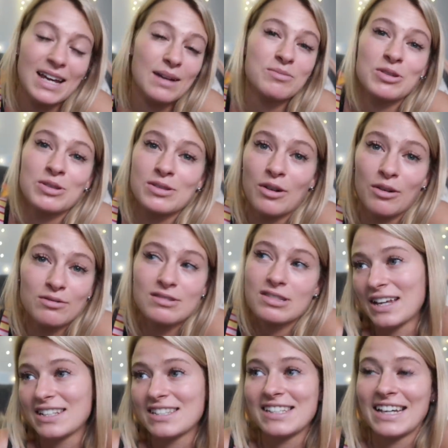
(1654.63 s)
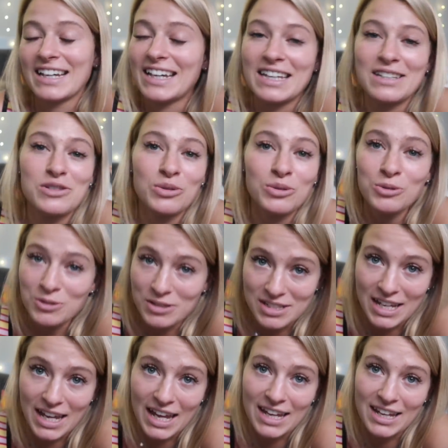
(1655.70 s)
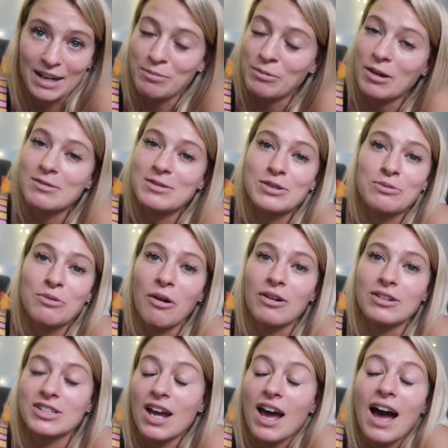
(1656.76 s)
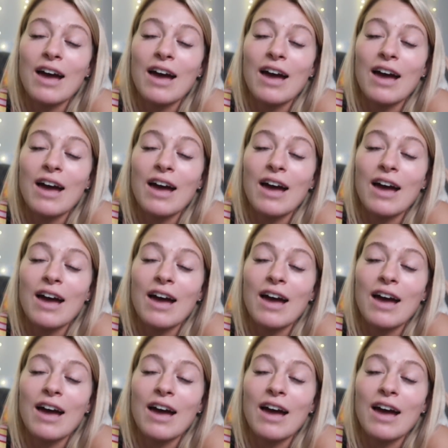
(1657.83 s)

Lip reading: I'm just not fancying it at all today. I'm going to watch.